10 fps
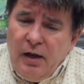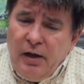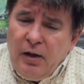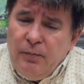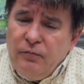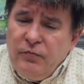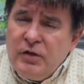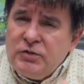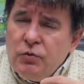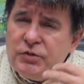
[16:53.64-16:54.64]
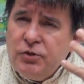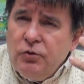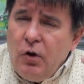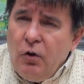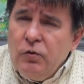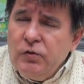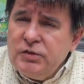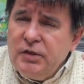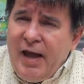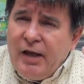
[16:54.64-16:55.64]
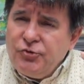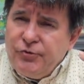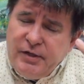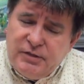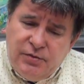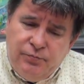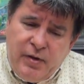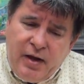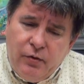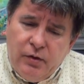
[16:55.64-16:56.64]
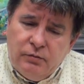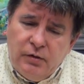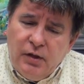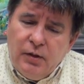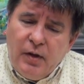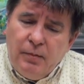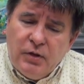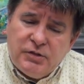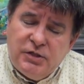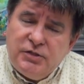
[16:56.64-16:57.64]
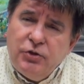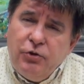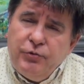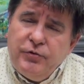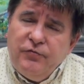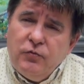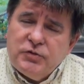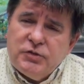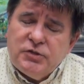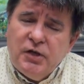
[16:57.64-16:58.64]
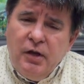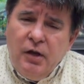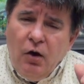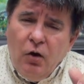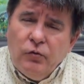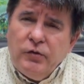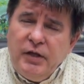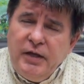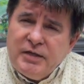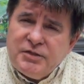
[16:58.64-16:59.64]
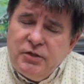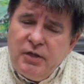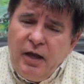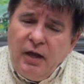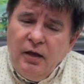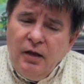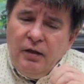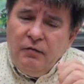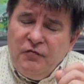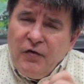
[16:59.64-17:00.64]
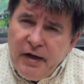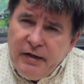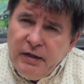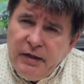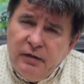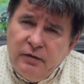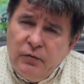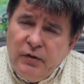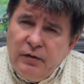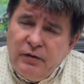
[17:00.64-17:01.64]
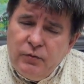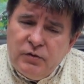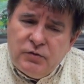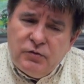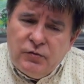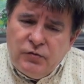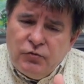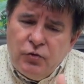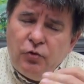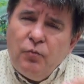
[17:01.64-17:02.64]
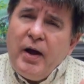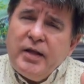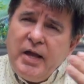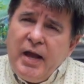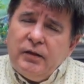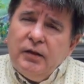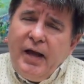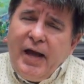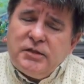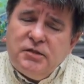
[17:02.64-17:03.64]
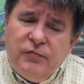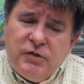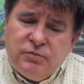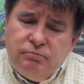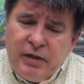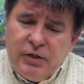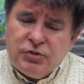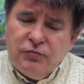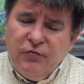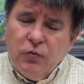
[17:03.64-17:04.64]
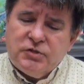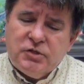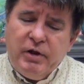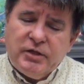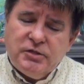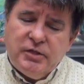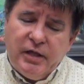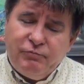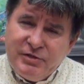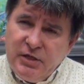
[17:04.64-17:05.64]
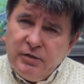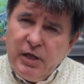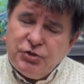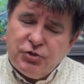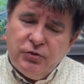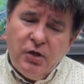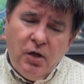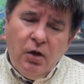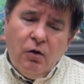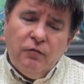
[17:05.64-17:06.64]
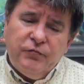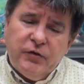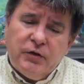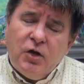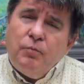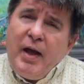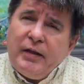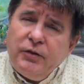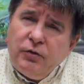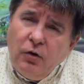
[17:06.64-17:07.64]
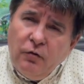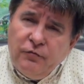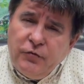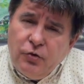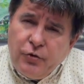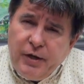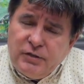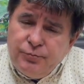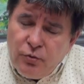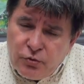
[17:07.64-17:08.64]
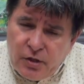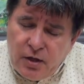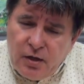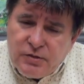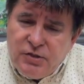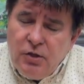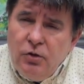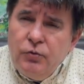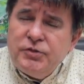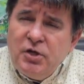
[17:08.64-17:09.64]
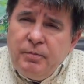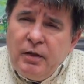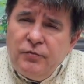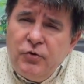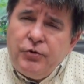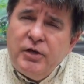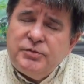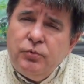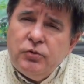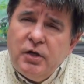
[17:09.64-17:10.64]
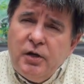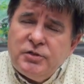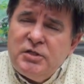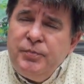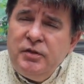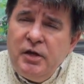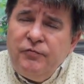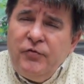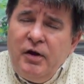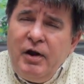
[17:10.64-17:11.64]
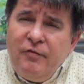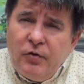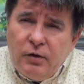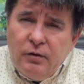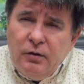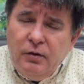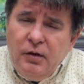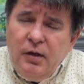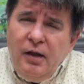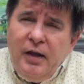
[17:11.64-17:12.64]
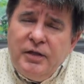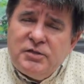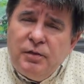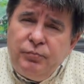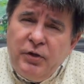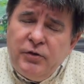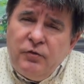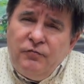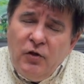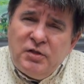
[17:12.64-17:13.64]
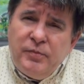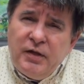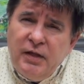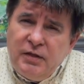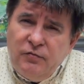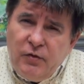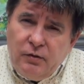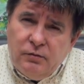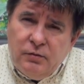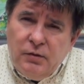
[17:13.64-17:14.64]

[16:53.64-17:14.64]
Um, there's also old cadres in power um, amongst these security forces. Only yesterday, finally, uh, was, the, the Euromaidan activists managed to force the resignation of the commander of Ukraine's border guards. Who is the commander of Ukraine's border guards? He's been there forever. And it's the brother of Volodymyr Litvin,